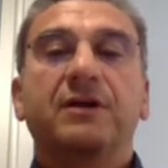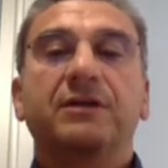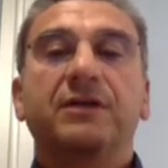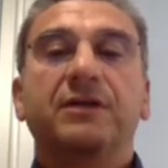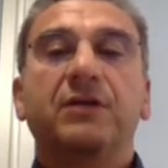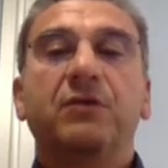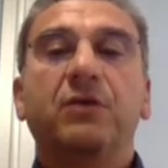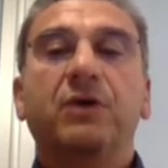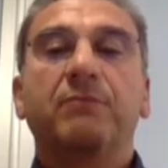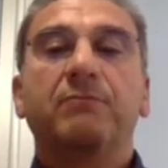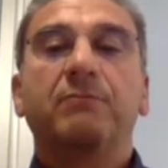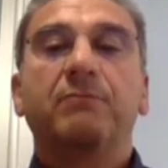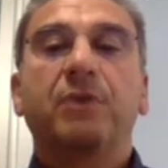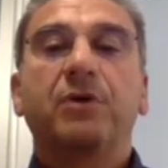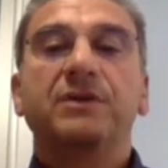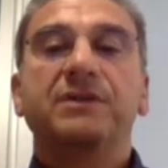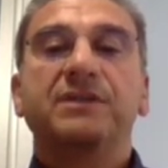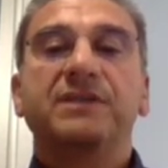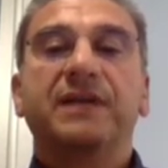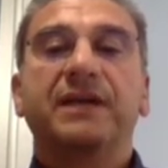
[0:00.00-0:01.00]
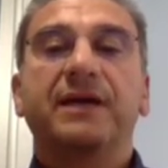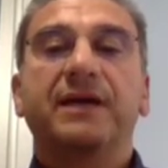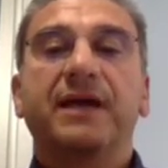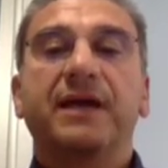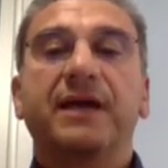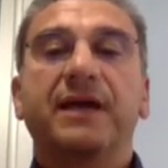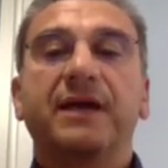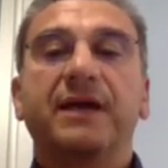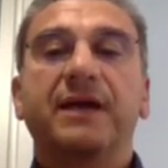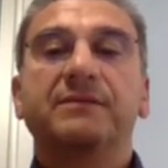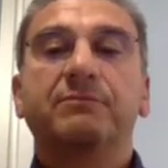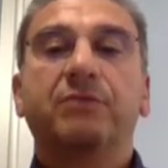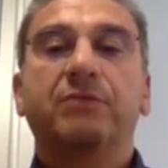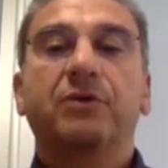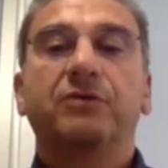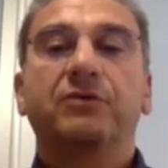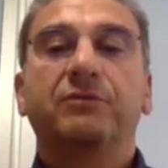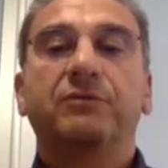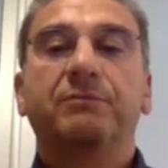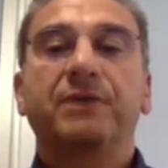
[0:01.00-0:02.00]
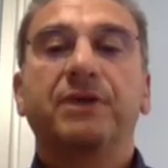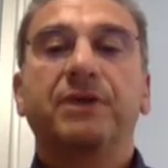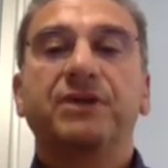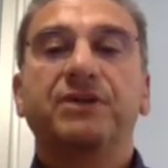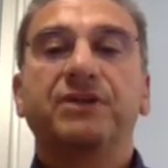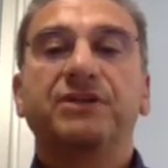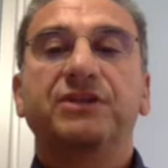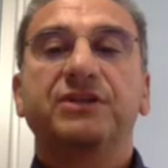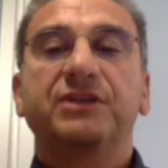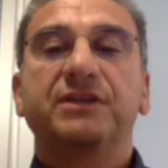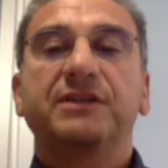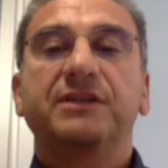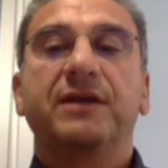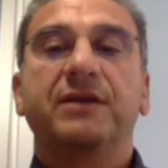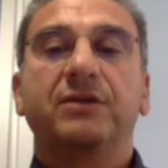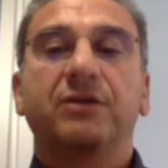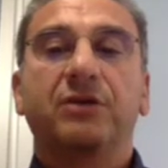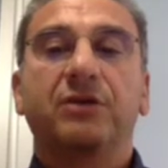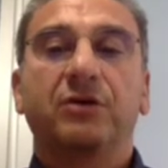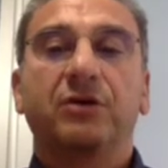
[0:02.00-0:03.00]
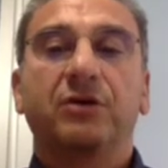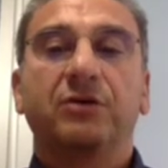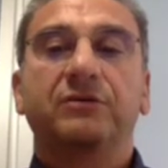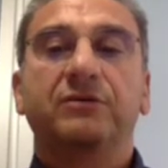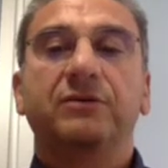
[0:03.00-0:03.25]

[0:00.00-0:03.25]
They were boys and girls, both patients and not,